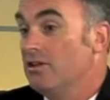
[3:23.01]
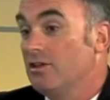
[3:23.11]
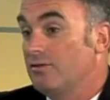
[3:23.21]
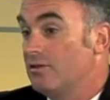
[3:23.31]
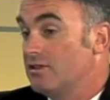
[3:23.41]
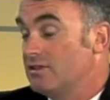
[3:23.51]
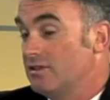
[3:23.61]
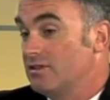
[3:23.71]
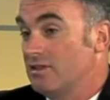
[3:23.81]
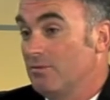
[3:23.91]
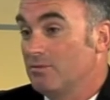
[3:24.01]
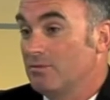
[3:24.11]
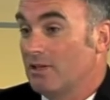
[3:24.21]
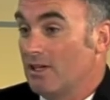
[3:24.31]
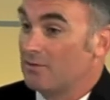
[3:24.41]
For instance, some
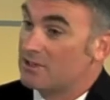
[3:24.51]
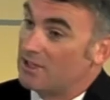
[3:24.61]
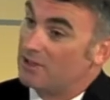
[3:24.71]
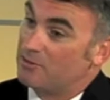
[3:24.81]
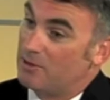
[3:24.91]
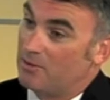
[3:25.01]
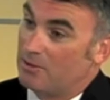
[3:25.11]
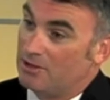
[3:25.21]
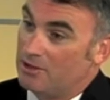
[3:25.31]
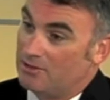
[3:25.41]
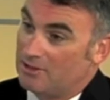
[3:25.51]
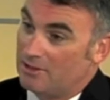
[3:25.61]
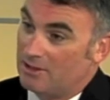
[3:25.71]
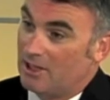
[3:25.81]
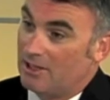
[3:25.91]
clever salespeople are using
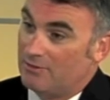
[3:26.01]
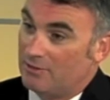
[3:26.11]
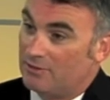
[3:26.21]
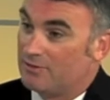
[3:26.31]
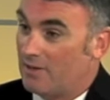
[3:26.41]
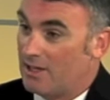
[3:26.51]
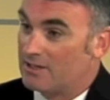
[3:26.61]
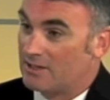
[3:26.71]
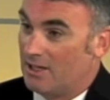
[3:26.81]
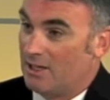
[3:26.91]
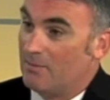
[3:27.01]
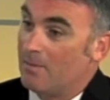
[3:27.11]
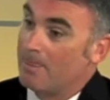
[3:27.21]
the iPhone's FaceTime